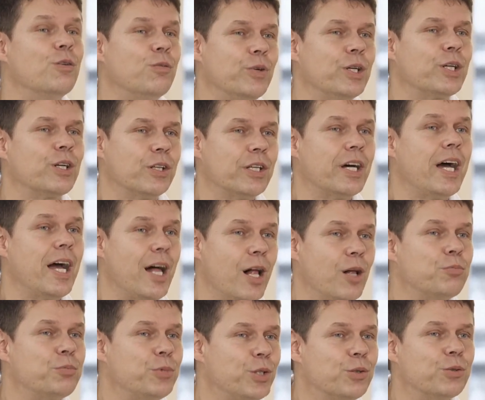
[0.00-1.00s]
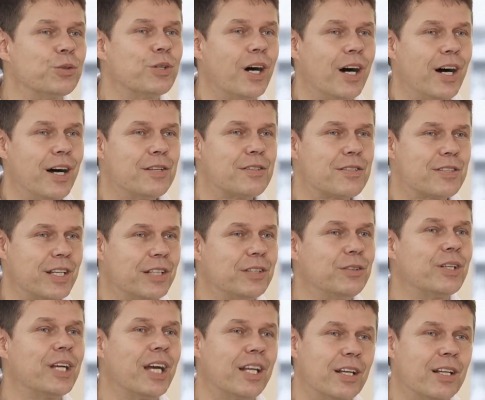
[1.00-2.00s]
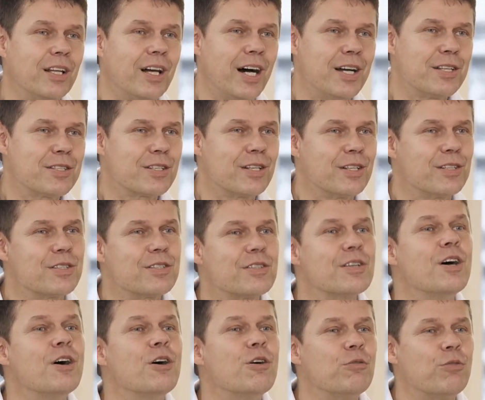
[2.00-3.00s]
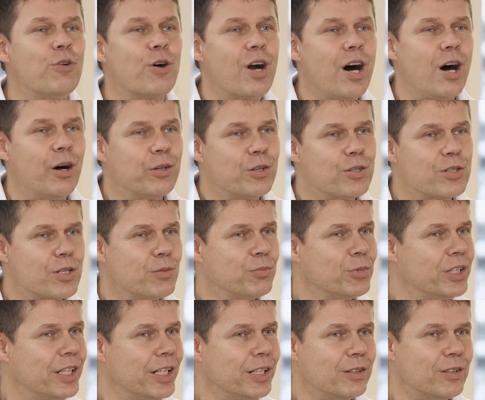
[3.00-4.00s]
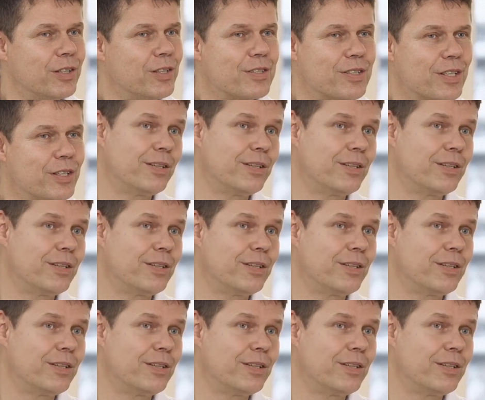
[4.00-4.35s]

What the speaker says: we're going to help you guys that you get a license for how you simulate this.